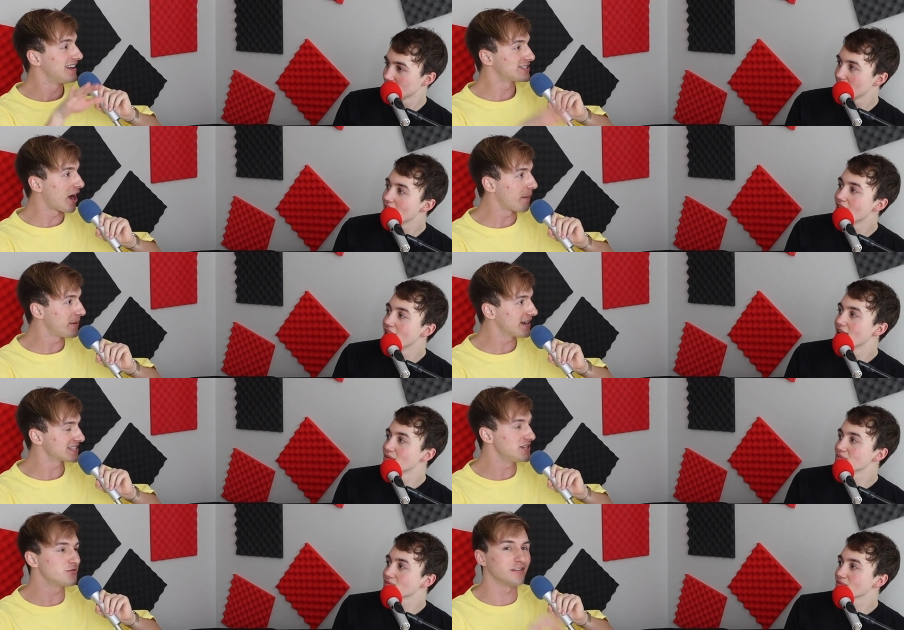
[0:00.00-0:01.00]

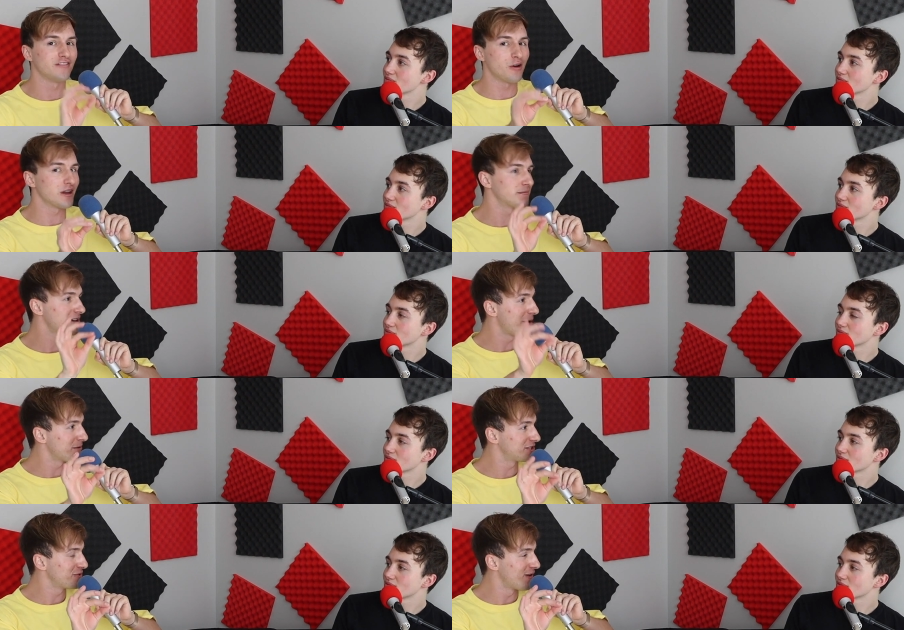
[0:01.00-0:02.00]
Speaker 1: topics and you can vote up
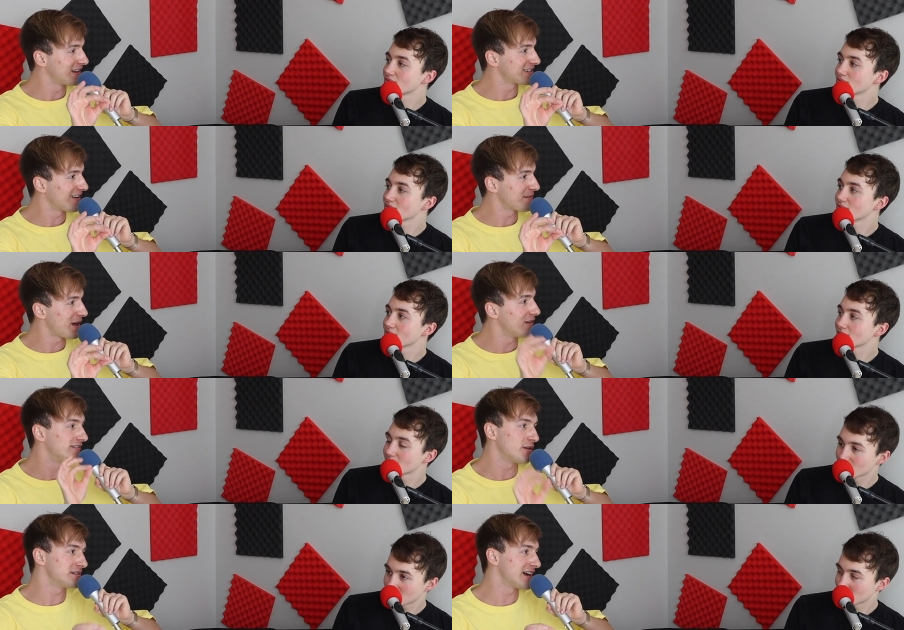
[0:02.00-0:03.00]
topics you want to talk about,
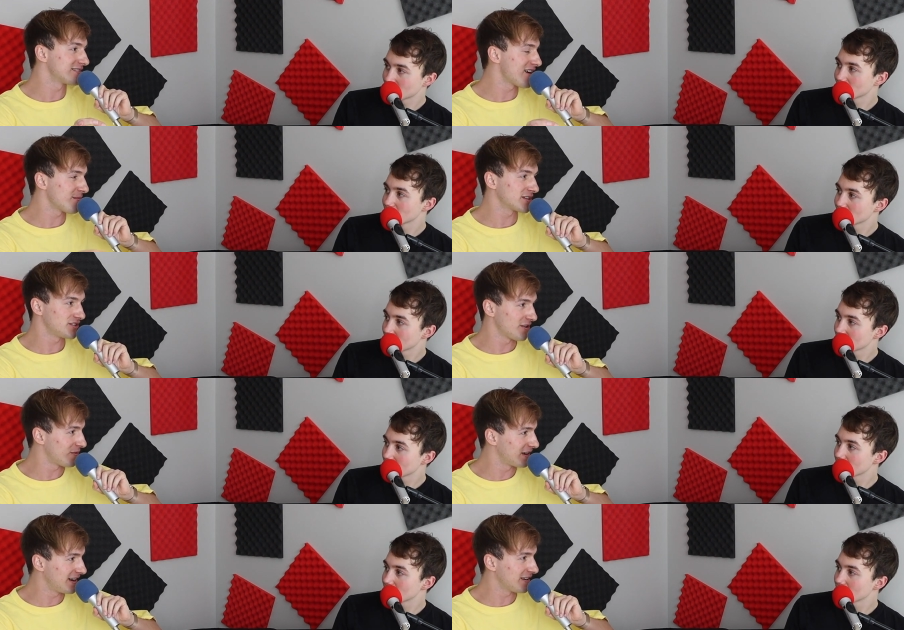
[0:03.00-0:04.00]
vote down topics you
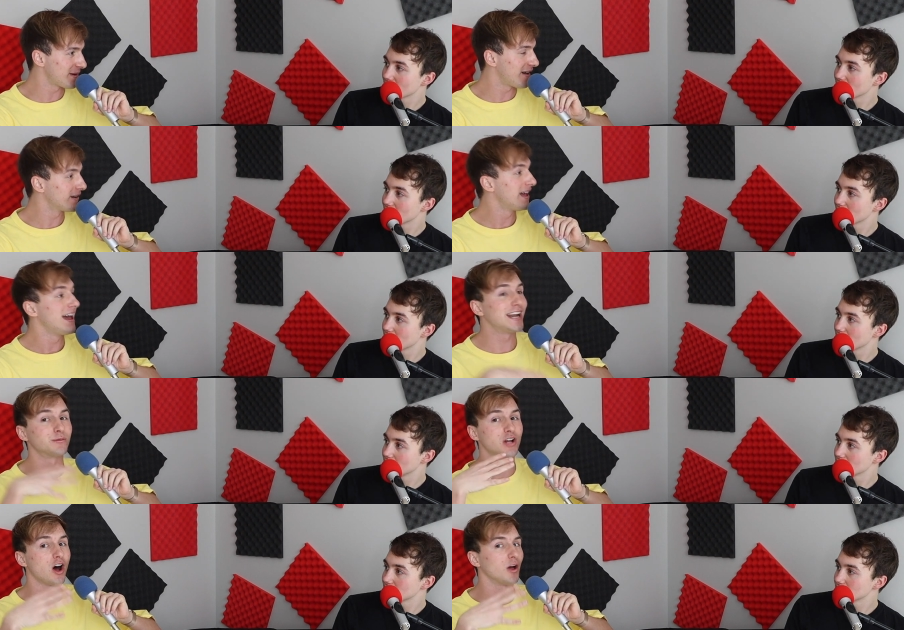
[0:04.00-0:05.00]
don't want to hear about. And
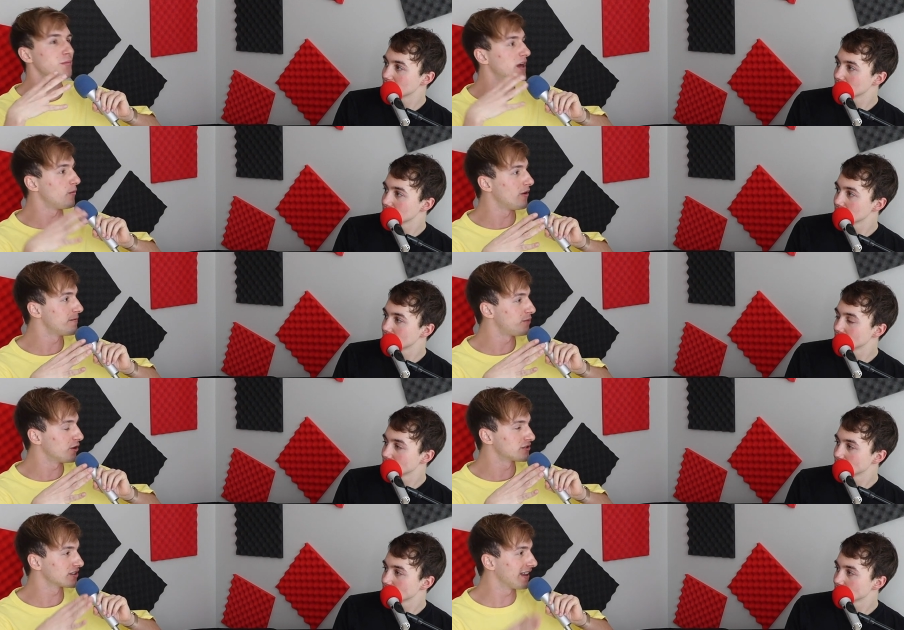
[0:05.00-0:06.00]
it would all be on one
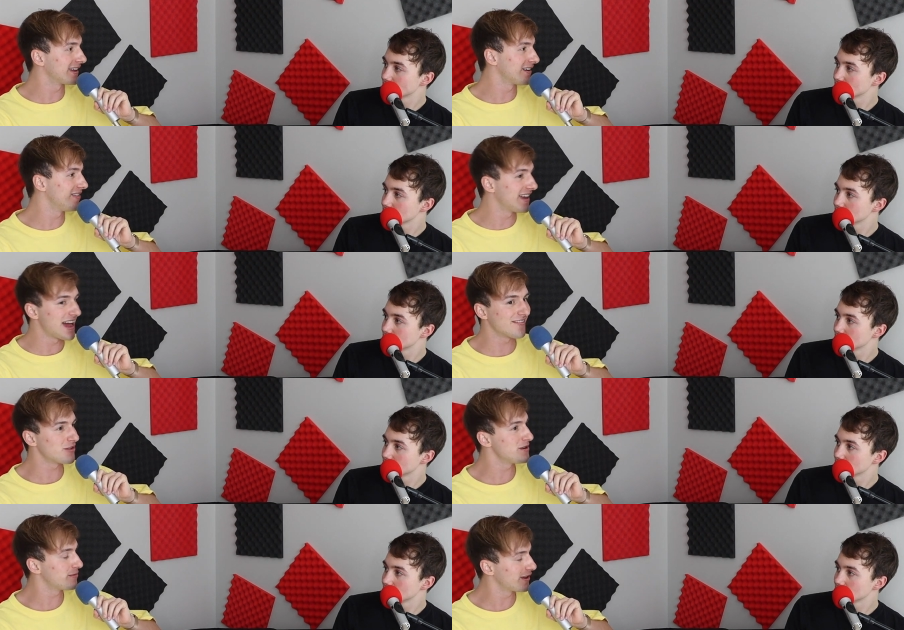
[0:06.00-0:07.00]
post. So, like, then
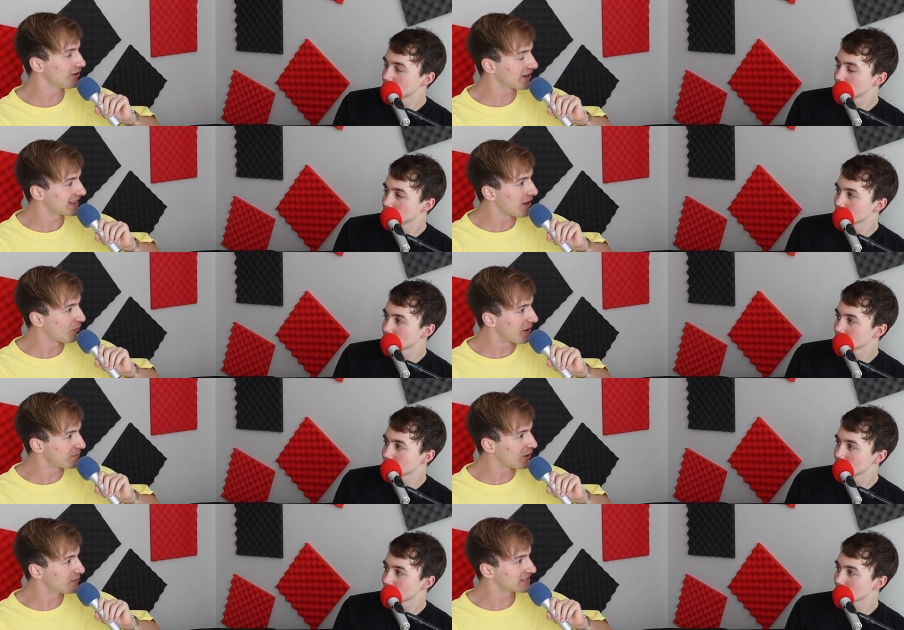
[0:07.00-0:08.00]
every week we can look at that
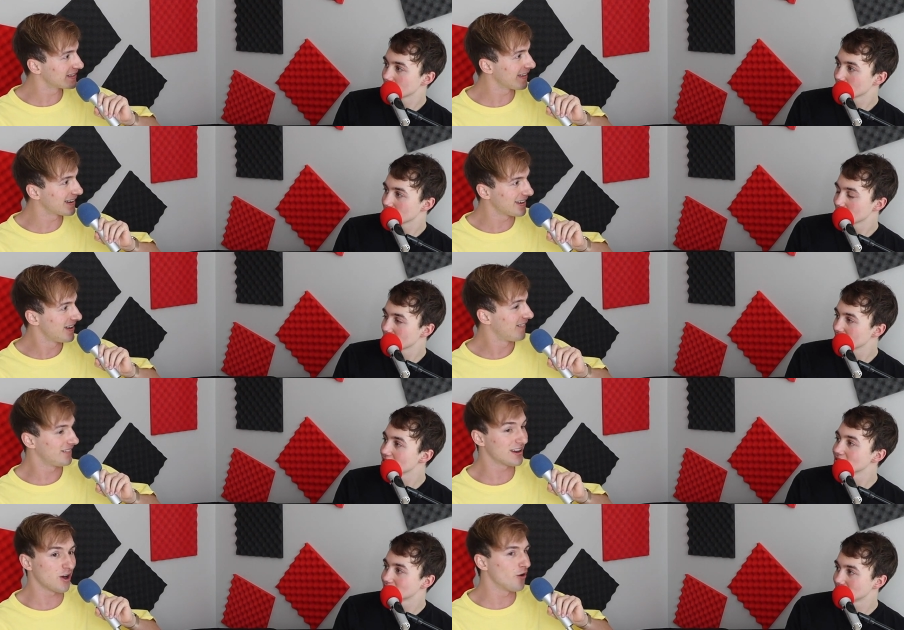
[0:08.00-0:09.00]
one post and, like,
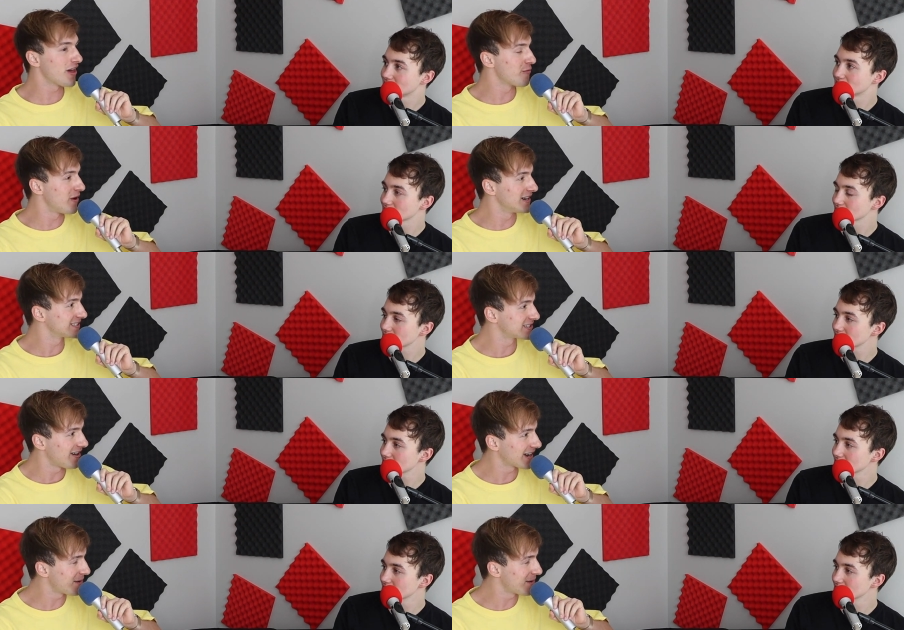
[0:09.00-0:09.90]
like oh, they want us to talk